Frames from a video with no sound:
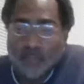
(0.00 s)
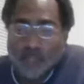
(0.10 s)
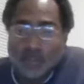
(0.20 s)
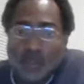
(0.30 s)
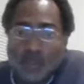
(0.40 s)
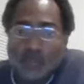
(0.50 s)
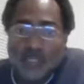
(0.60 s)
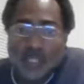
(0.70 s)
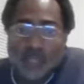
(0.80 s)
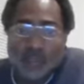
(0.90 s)
you know what I'm
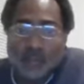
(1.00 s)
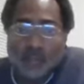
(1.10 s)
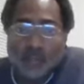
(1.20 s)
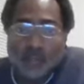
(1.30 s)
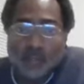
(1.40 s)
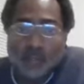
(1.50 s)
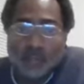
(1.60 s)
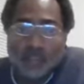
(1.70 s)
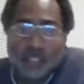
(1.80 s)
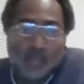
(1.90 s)
saying?
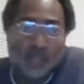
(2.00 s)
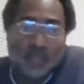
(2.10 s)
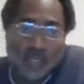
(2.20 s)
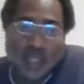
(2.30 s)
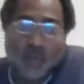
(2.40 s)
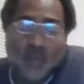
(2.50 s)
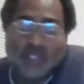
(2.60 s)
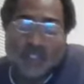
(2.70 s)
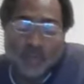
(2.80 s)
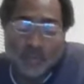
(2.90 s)
Or they say well, they can
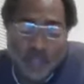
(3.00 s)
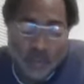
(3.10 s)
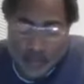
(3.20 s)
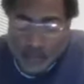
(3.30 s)
watch it over here.